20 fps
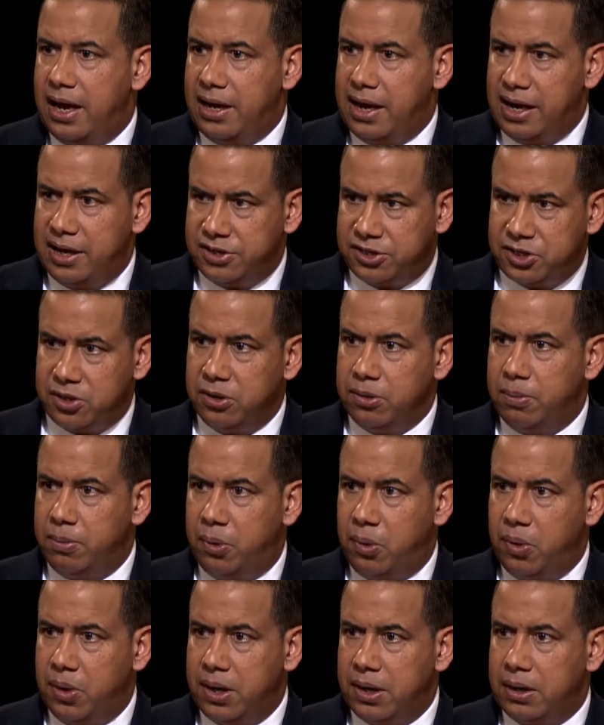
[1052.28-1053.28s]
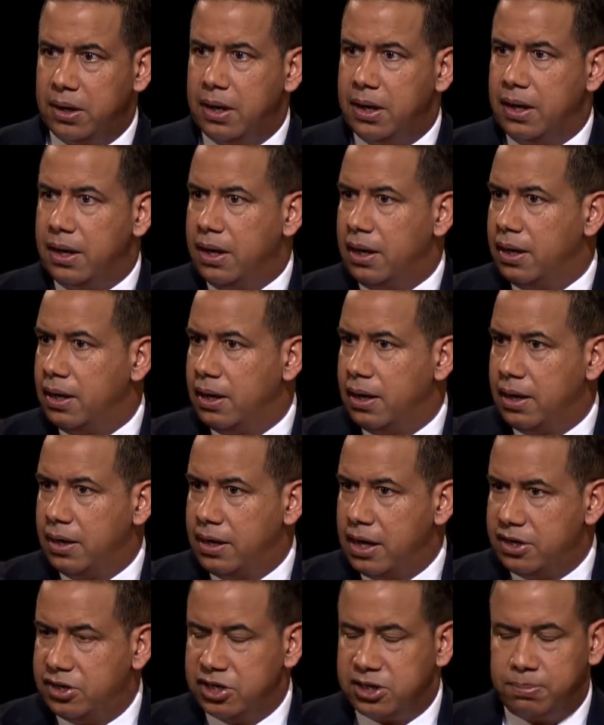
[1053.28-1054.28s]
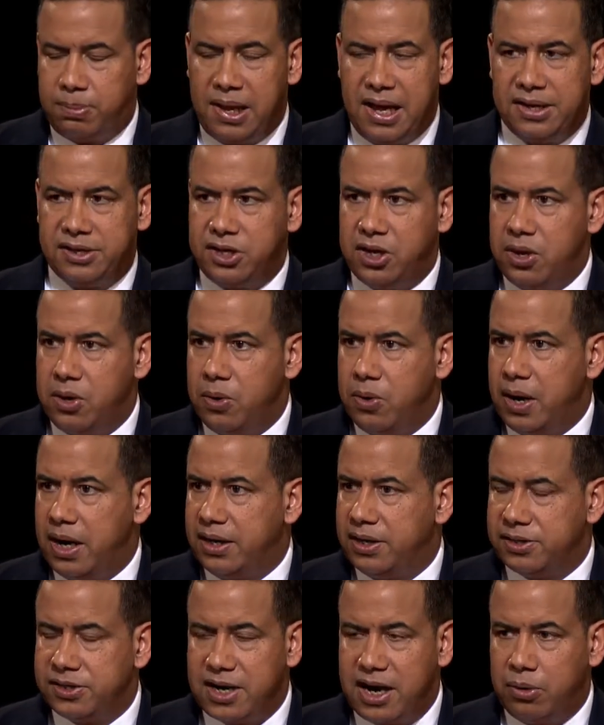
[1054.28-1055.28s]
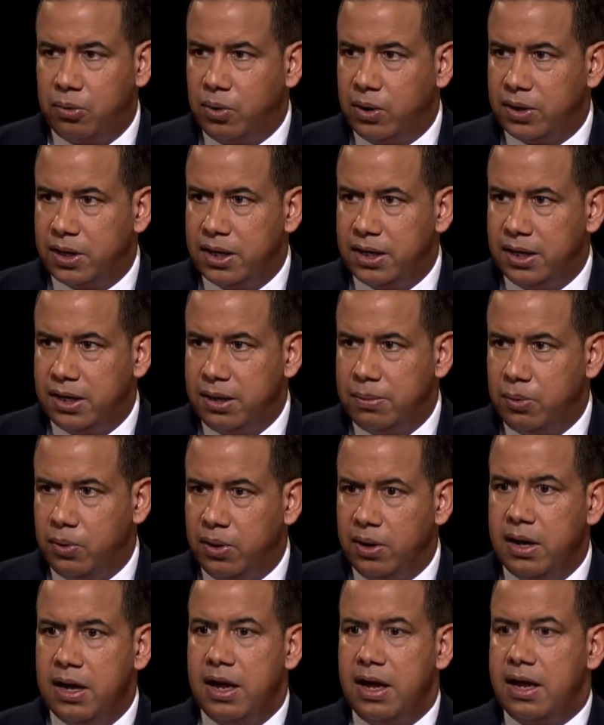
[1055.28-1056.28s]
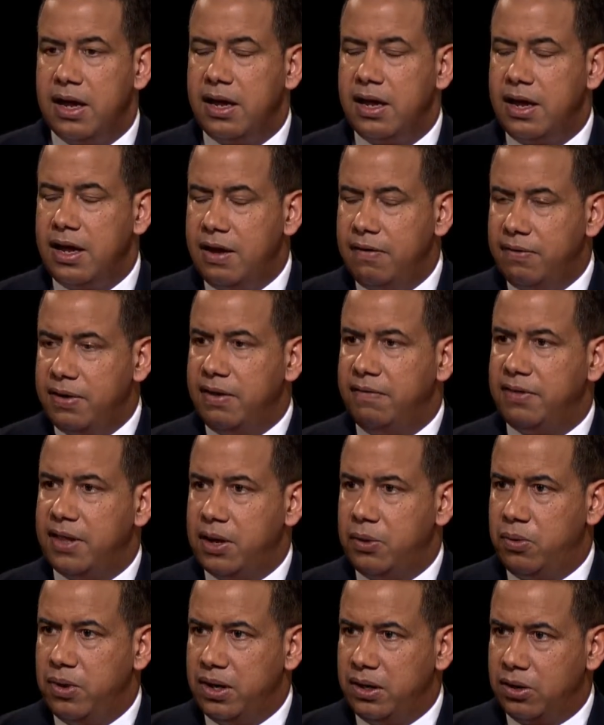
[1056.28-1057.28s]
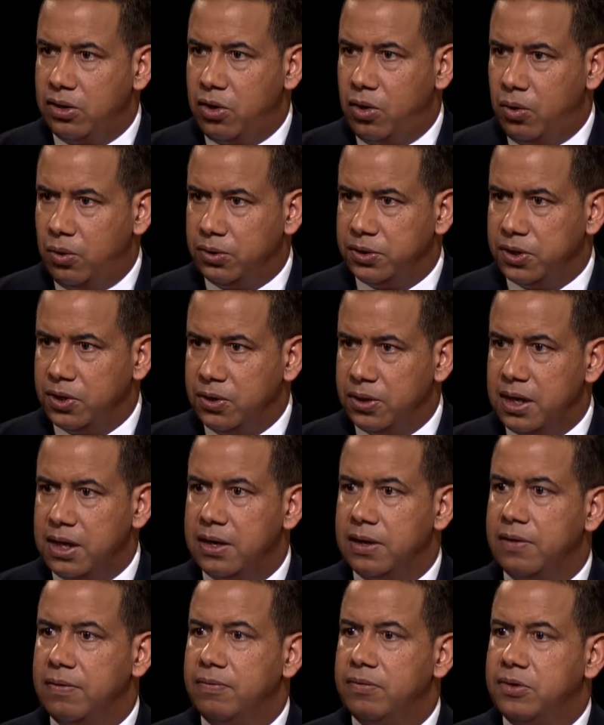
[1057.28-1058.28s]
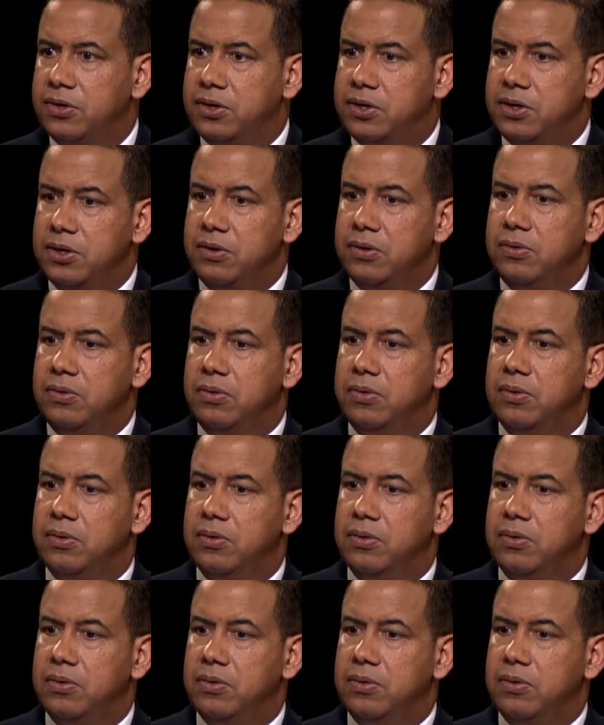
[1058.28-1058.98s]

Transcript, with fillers: And at a certain point, they just plateau and it's not working anymore. Even if they went cold turkey, do